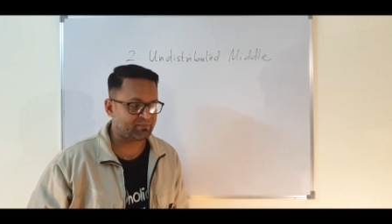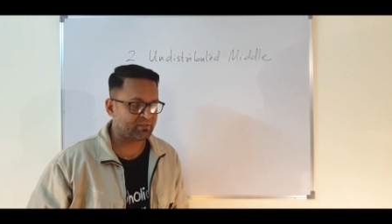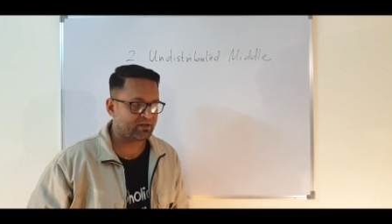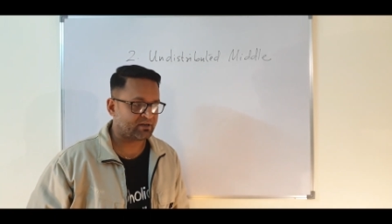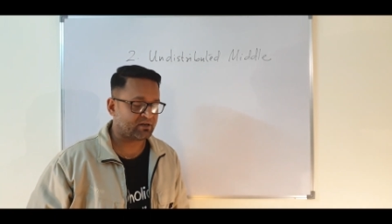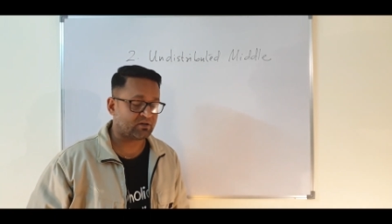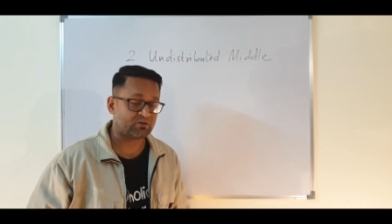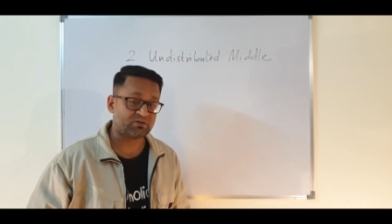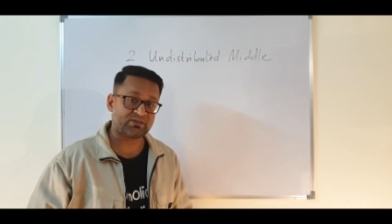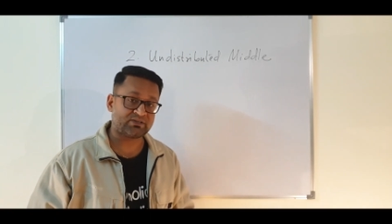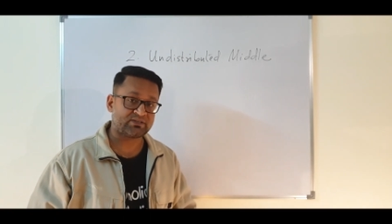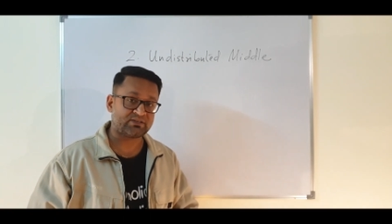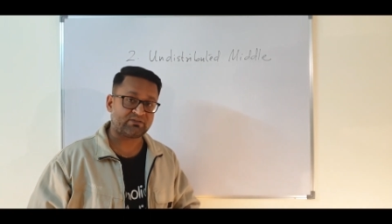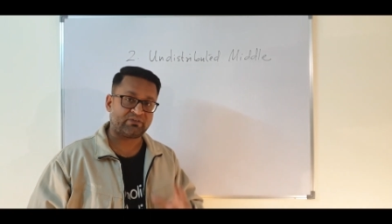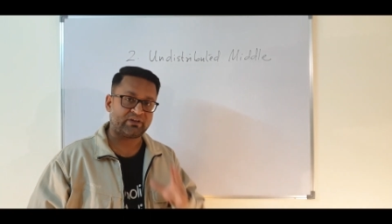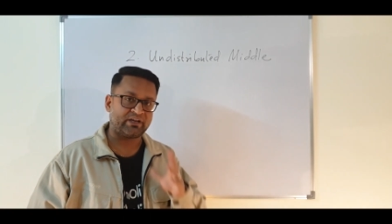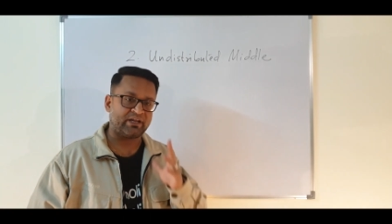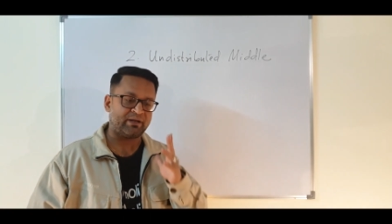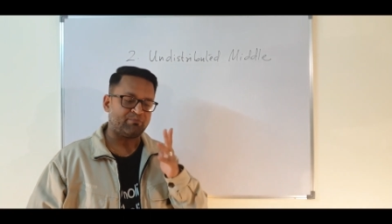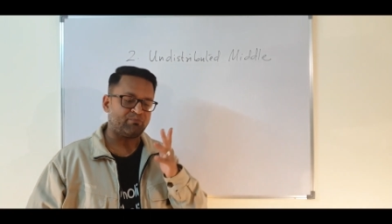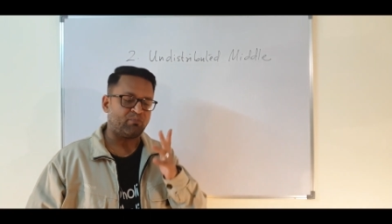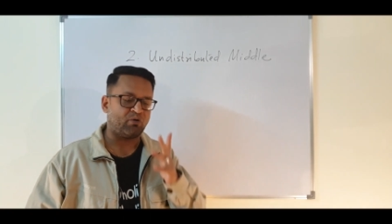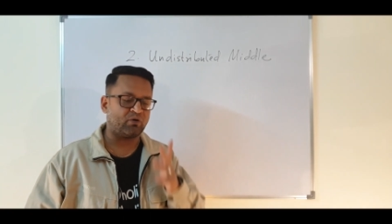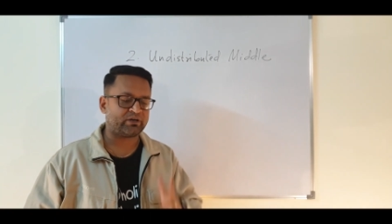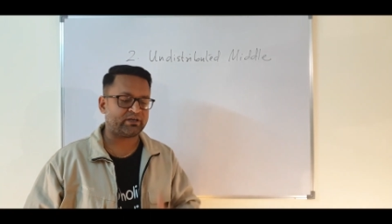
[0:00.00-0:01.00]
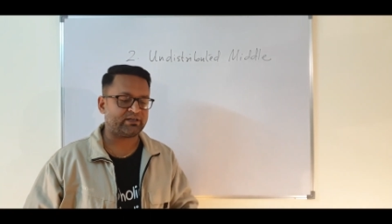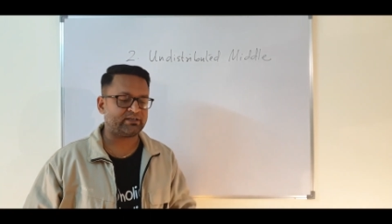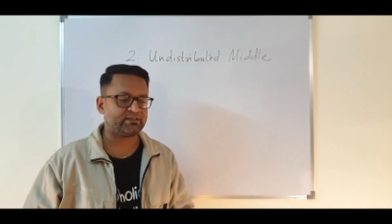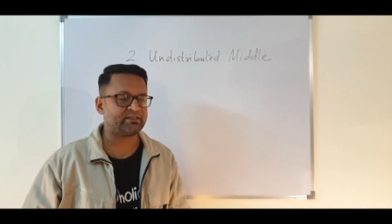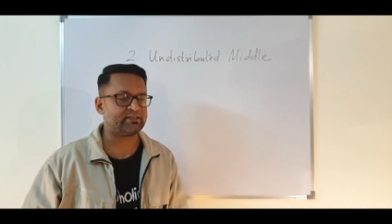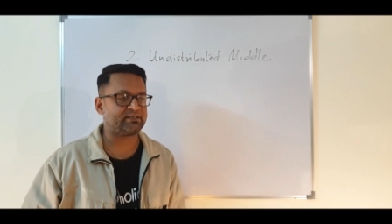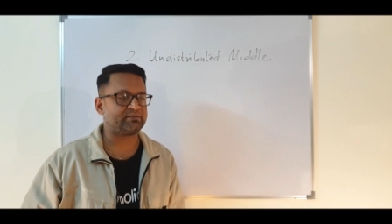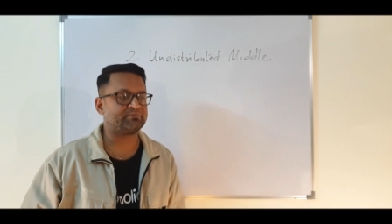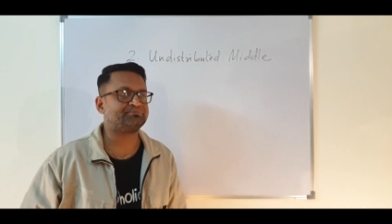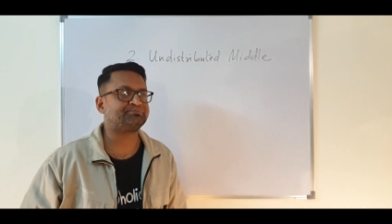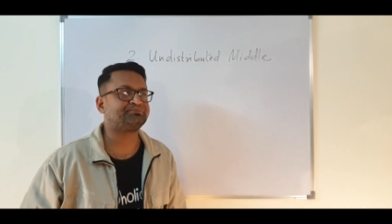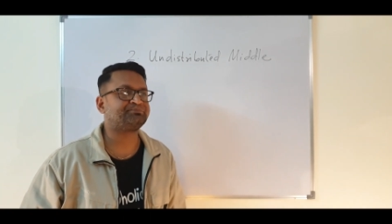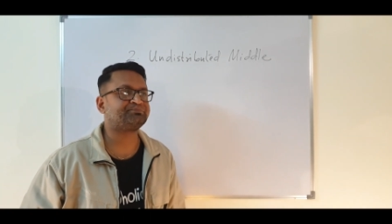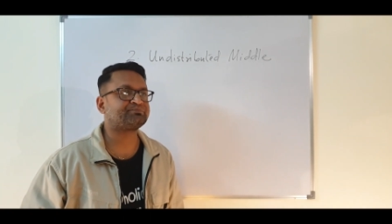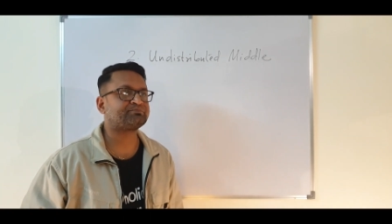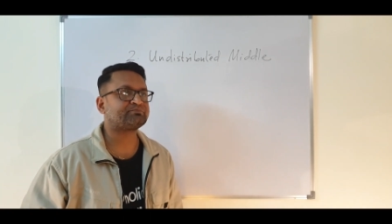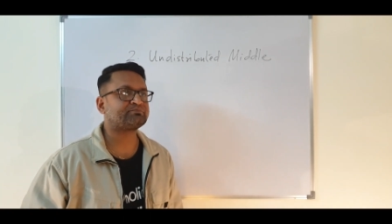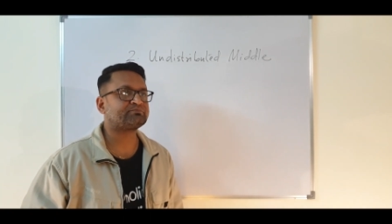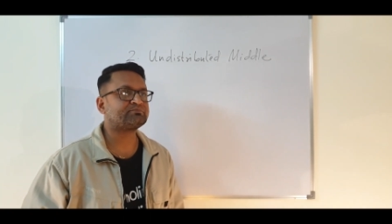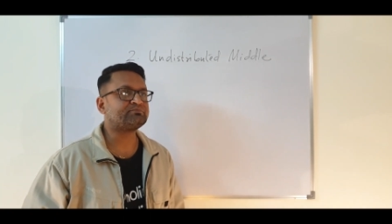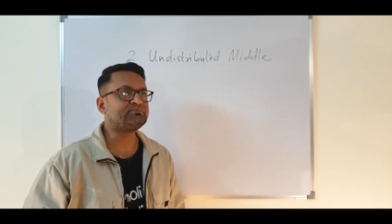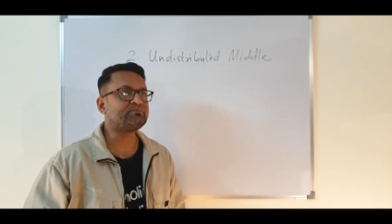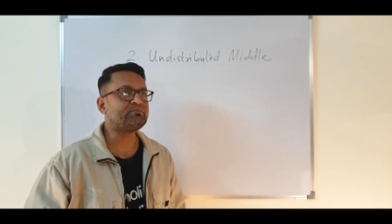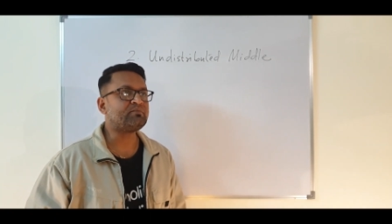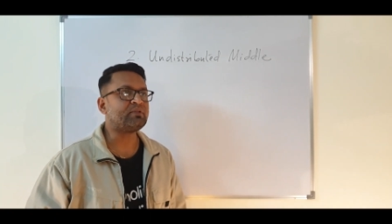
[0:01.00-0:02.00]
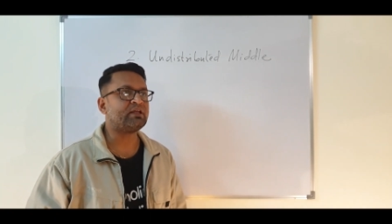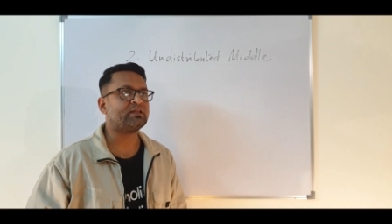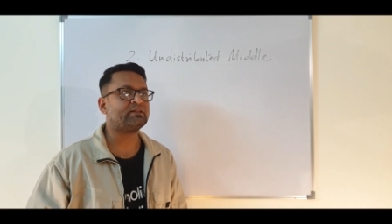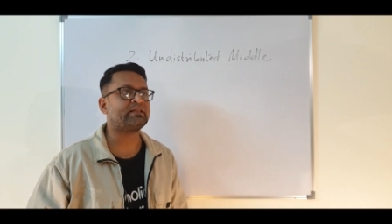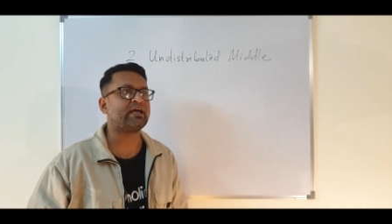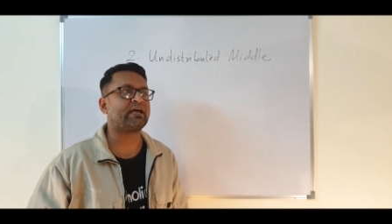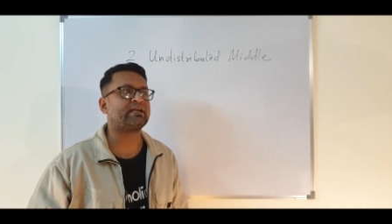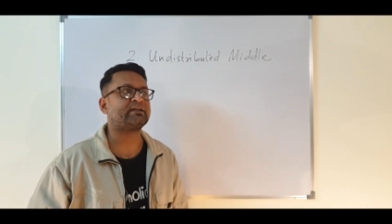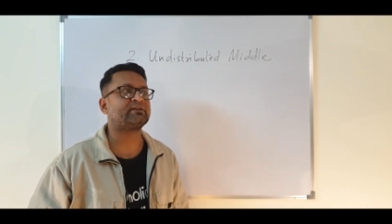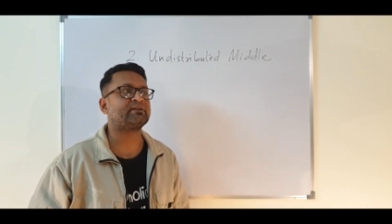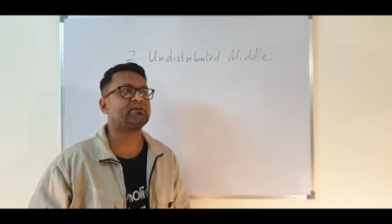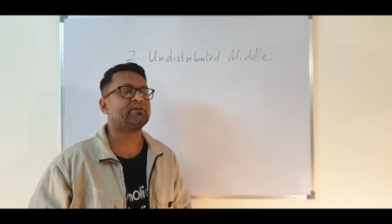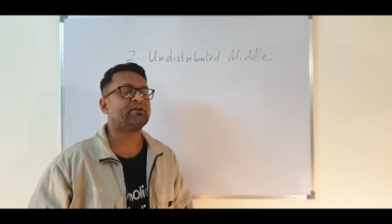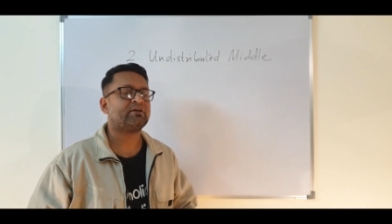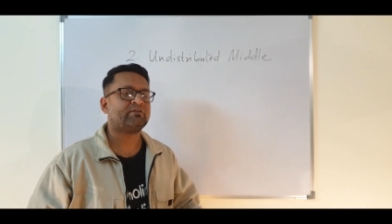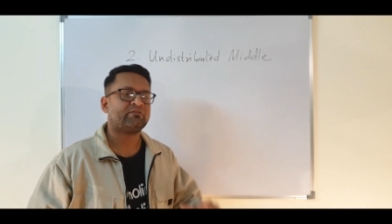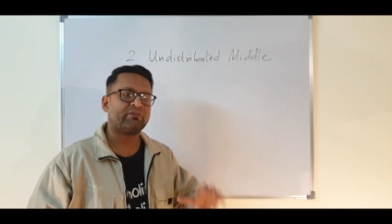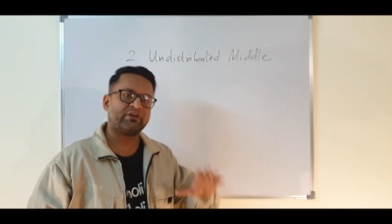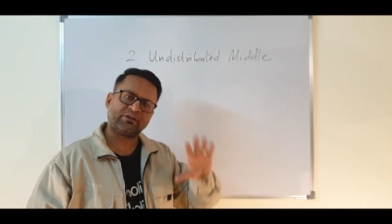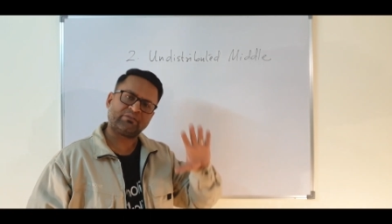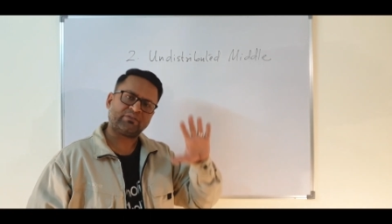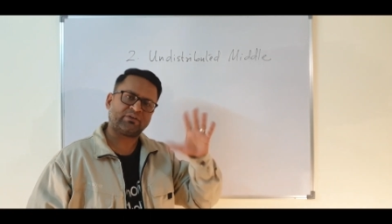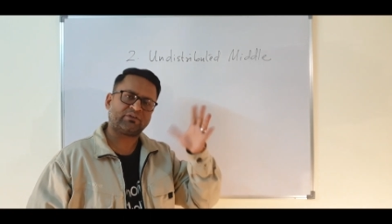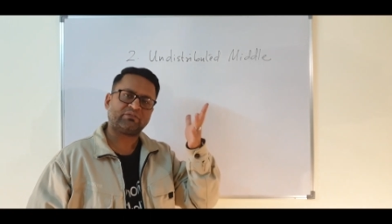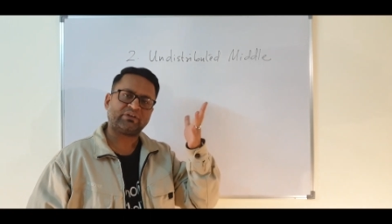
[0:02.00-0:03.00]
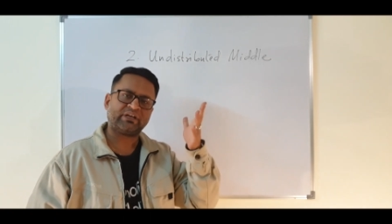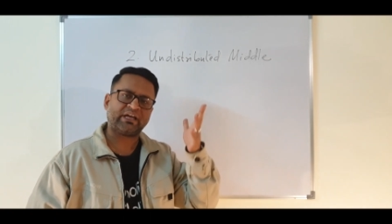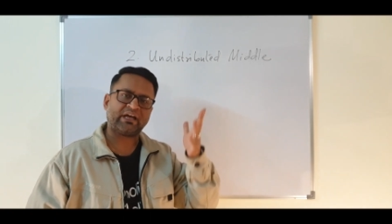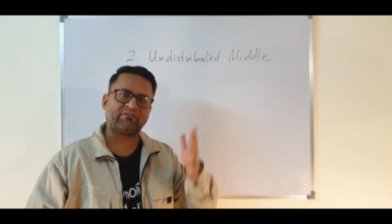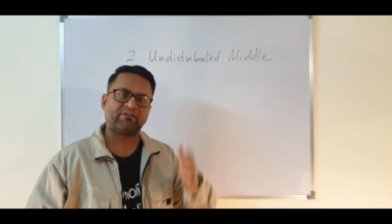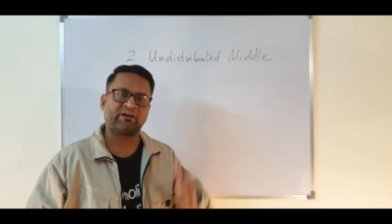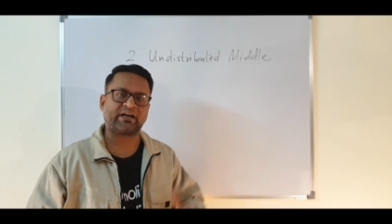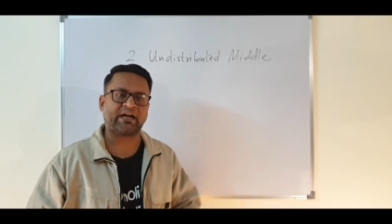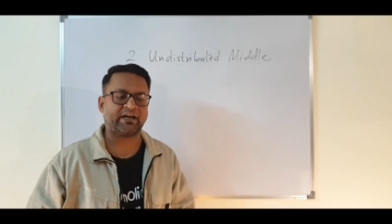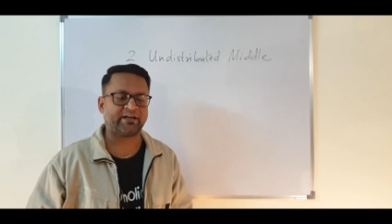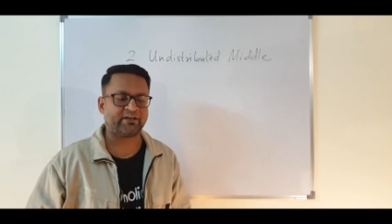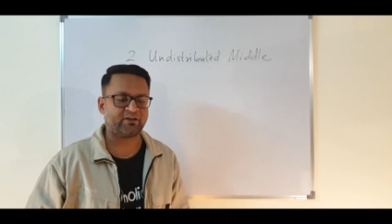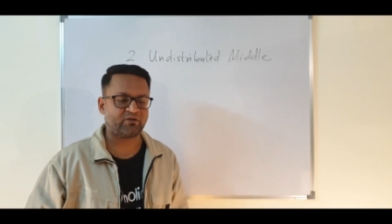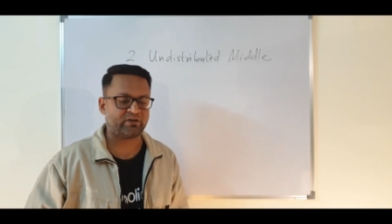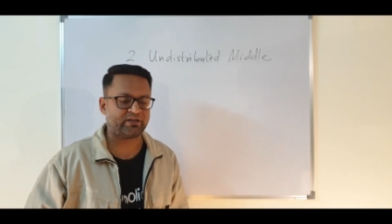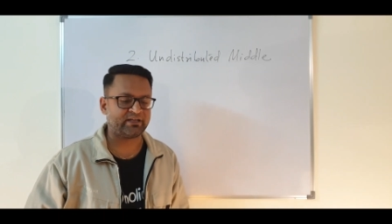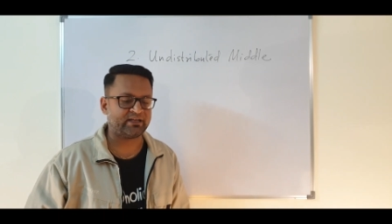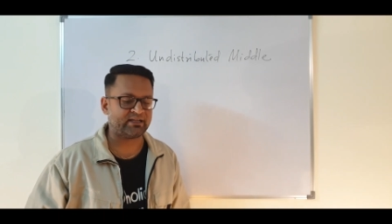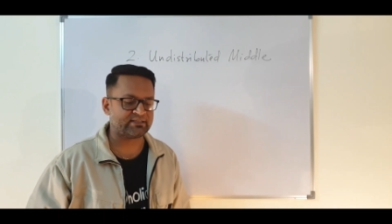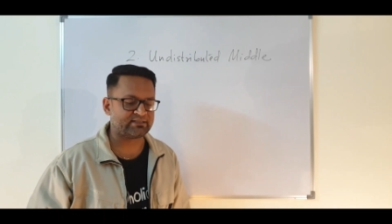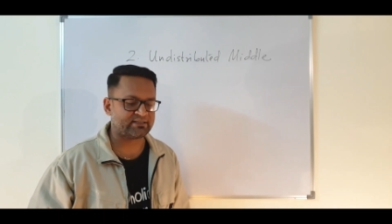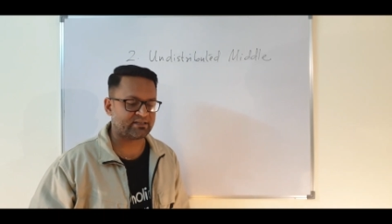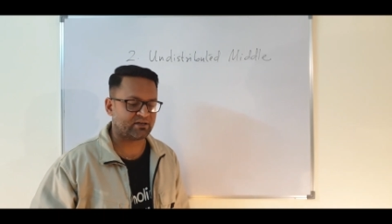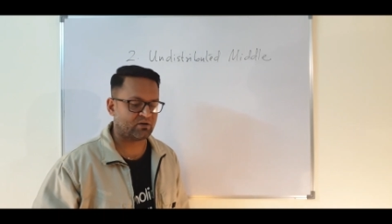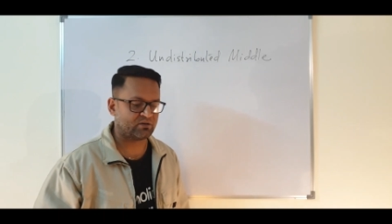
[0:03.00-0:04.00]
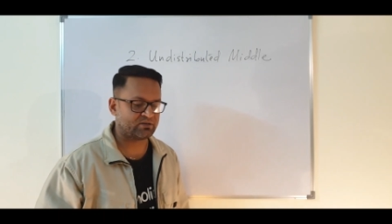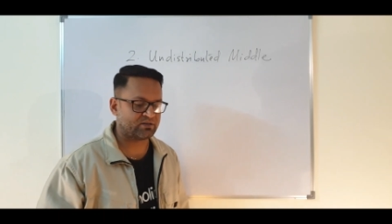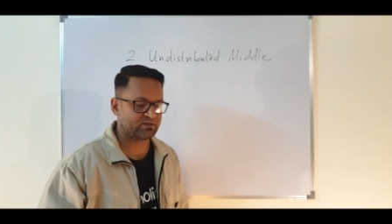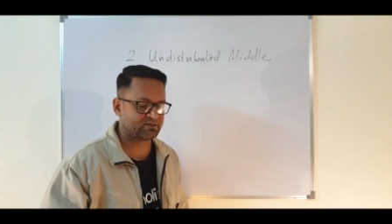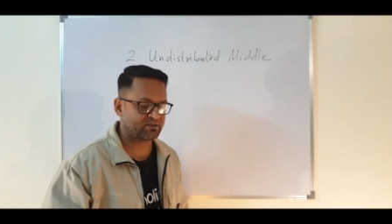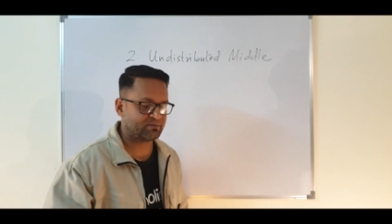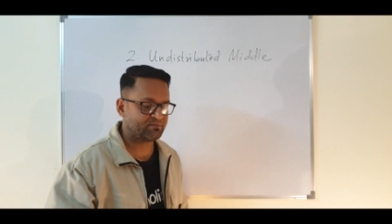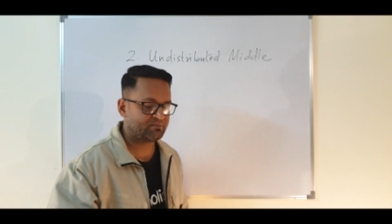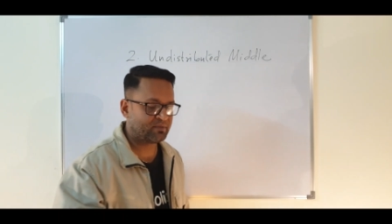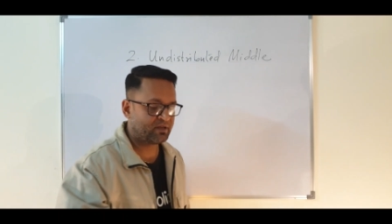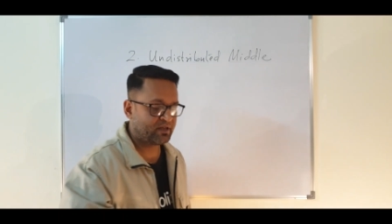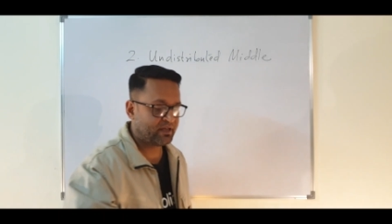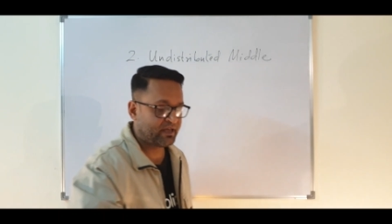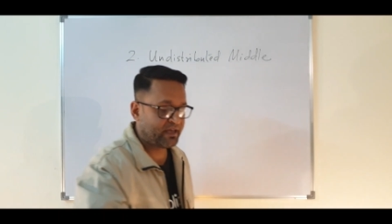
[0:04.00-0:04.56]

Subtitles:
Now this is a very important thing, that whenever we have a categorical syllogism,